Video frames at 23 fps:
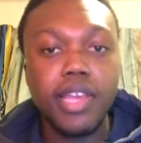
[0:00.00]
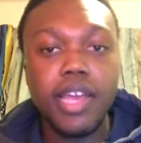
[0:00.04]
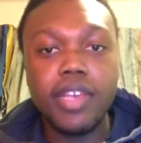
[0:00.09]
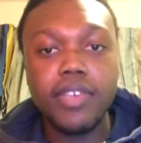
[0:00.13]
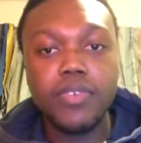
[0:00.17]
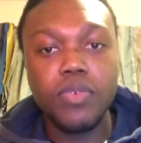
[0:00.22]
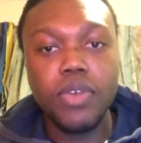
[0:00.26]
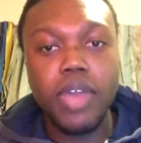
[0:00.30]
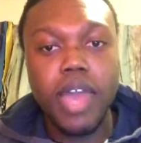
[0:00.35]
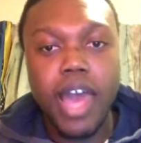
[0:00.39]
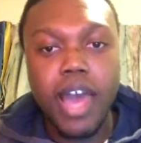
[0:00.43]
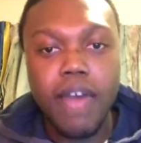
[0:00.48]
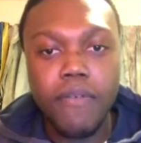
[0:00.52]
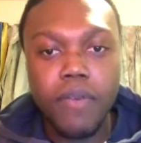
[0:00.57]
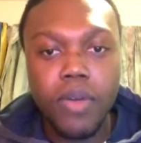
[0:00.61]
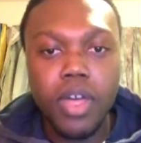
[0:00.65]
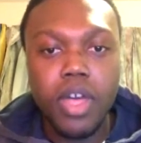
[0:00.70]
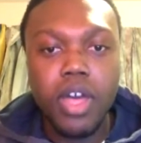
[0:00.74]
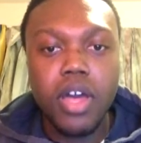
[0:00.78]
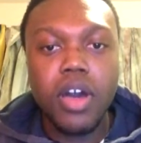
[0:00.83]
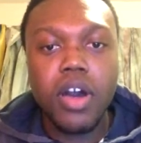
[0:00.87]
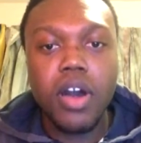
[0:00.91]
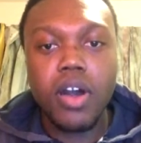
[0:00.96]
Yes, we have
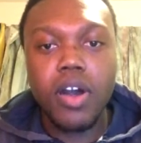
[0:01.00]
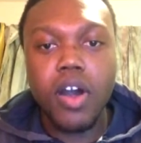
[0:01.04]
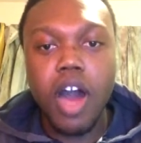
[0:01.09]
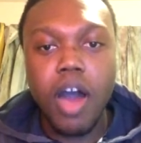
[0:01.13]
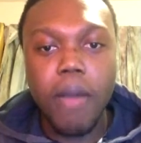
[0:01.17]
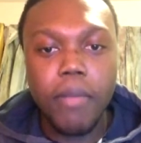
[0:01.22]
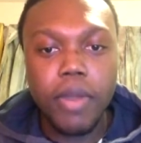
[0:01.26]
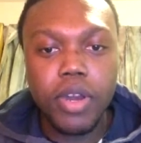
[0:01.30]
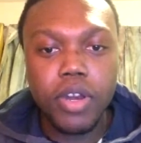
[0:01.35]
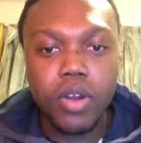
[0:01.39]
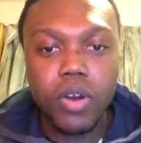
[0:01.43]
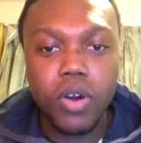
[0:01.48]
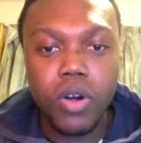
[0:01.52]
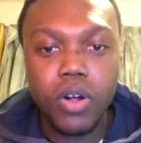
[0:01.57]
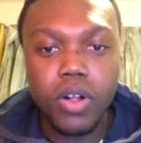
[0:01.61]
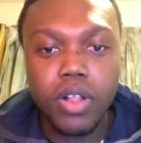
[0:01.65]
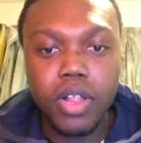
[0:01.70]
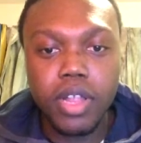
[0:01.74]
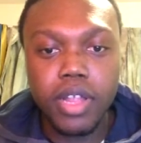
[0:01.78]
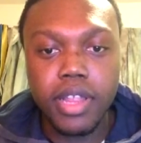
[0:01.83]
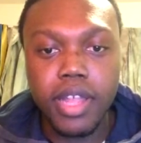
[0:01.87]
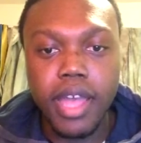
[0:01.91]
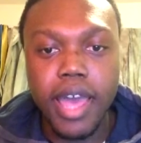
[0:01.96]
a common
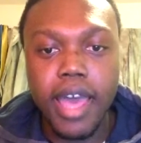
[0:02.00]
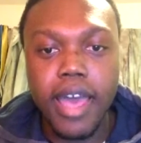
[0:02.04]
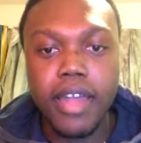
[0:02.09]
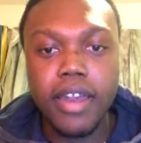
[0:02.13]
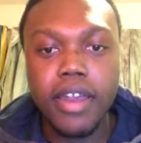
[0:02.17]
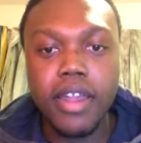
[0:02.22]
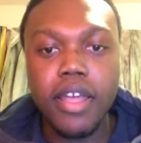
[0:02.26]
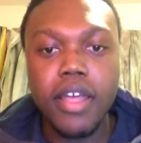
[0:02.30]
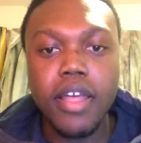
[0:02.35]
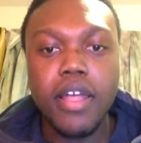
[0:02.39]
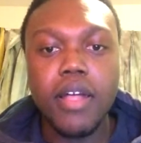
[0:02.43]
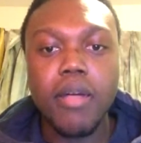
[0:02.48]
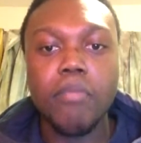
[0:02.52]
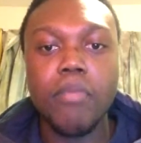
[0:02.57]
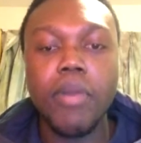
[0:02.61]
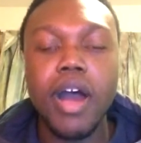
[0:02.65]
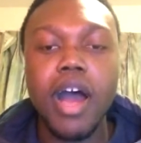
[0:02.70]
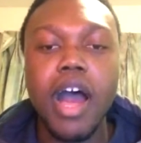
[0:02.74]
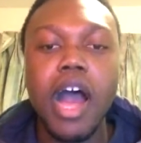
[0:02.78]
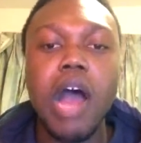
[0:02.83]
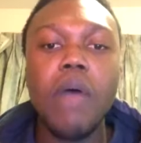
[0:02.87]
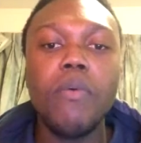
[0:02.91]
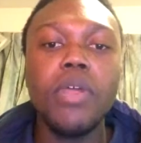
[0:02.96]
goal in the end,
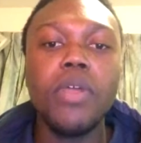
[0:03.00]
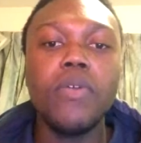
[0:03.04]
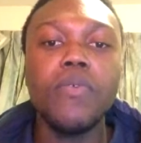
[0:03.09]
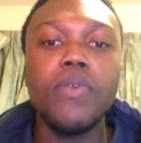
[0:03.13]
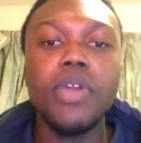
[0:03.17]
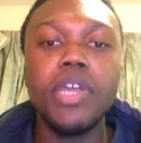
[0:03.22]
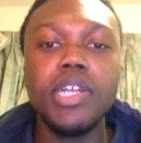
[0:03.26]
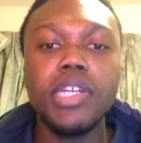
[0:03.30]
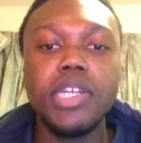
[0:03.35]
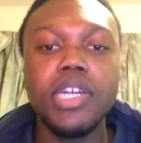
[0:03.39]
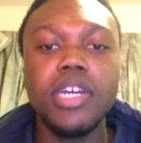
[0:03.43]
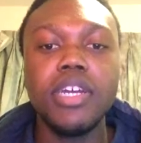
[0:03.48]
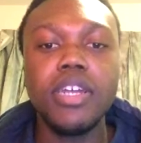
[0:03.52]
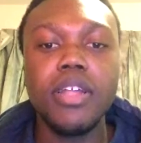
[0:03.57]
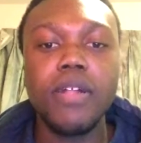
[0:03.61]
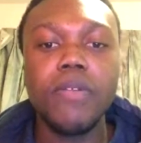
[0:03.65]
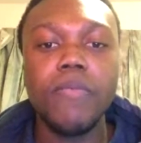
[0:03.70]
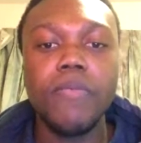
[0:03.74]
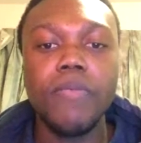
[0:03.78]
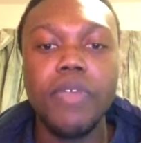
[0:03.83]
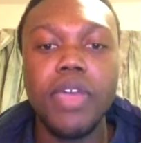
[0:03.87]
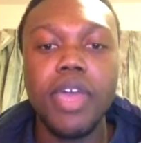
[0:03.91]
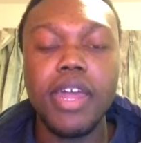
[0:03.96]
but how we reach it
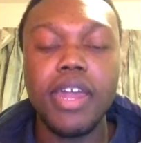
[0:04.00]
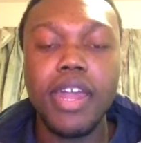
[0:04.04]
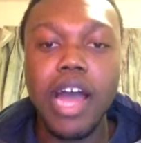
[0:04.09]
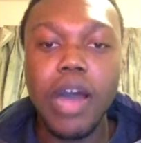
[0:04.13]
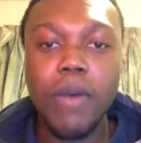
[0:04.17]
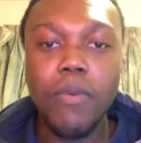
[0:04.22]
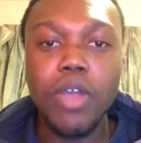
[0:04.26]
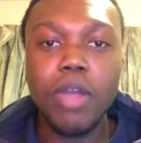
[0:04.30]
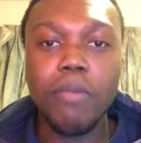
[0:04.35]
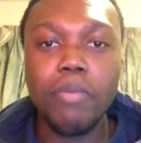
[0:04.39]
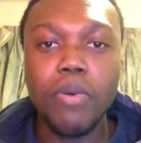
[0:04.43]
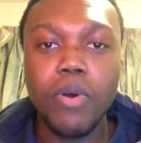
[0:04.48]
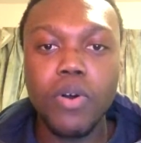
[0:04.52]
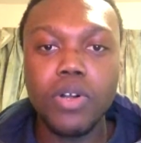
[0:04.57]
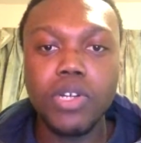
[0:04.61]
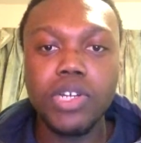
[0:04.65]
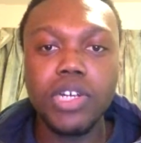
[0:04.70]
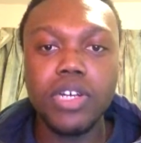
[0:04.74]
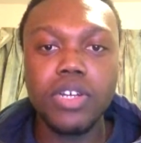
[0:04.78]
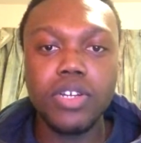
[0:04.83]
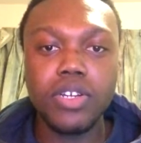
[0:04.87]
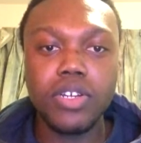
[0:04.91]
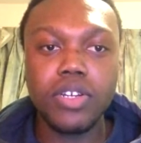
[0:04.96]
and how we
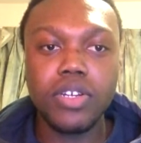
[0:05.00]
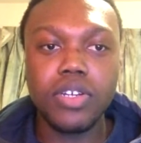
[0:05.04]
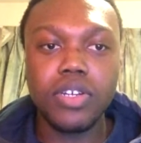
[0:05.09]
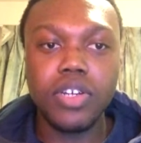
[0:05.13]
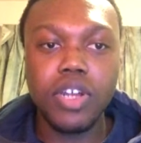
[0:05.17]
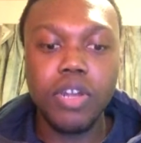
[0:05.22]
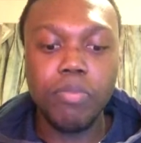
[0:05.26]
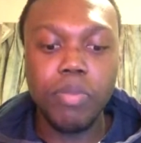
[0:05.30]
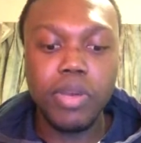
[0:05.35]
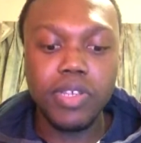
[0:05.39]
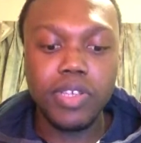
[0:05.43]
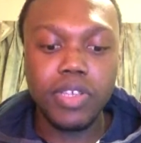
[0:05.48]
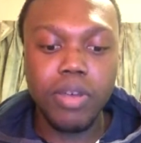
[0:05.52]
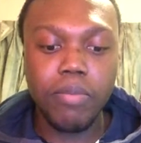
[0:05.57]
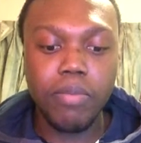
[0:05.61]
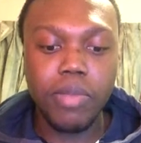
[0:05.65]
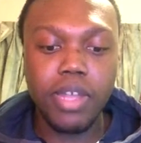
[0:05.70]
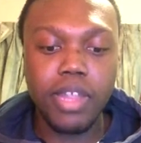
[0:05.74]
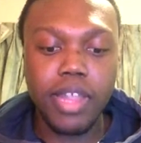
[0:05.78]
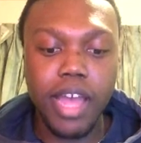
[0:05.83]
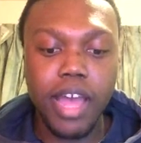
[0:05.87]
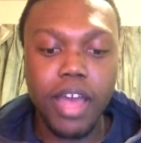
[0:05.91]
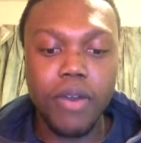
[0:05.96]
approach it should be
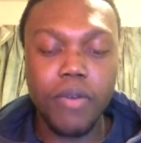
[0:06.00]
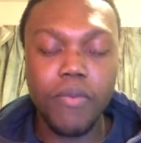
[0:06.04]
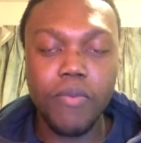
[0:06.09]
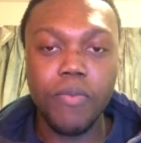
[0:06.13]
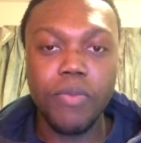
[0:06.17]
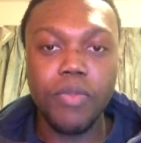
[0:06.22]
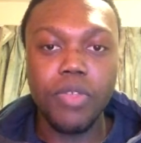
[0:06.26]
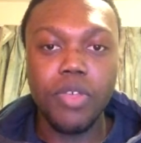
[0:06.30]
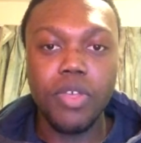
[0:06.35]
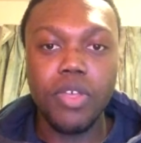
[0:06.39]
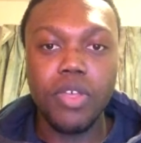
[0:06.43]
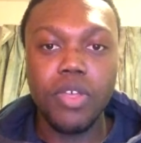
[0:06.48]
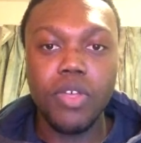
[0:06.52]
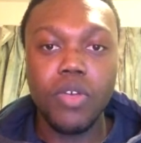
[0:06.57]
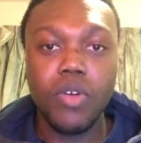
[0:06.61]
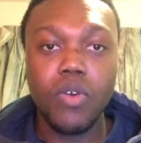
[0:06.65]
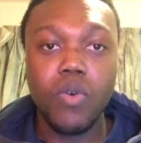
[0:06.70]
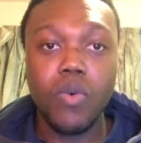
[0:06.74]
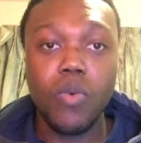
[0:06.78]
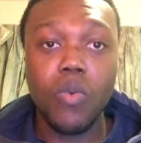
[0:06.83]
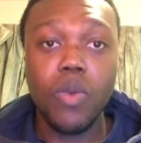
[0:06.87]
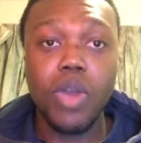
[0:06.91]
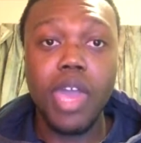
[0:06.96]
something that
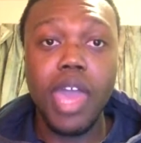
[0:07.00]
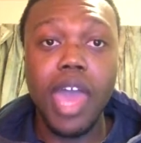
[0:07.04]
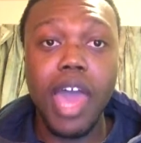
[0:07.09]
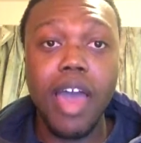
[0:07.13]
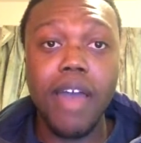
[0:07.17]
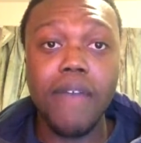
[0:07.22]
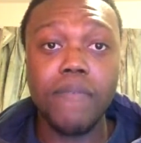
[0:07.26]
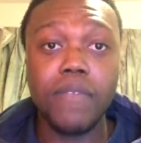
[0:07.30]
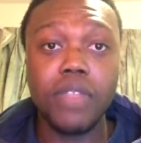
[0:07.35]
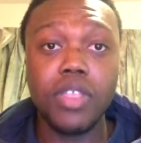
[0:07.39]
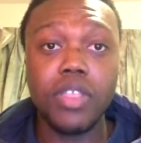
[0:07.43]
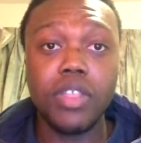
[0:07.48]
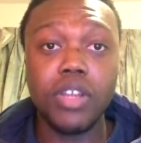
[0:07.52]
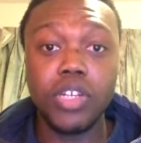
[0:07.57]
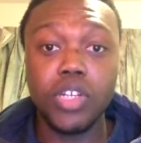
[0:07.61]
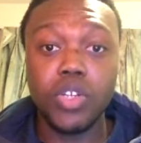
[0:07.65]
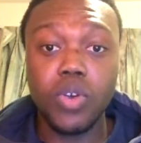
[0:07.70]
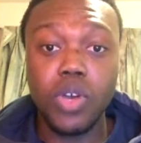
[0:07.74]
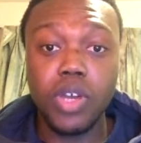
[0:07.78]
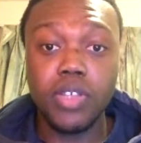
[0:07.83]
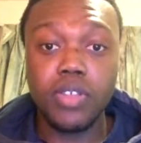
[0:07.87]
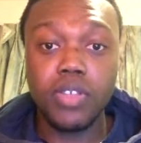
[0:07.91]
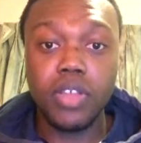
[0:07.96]
we have the
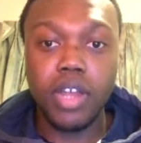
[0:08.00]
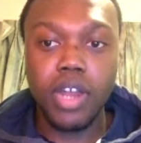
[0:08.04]
choice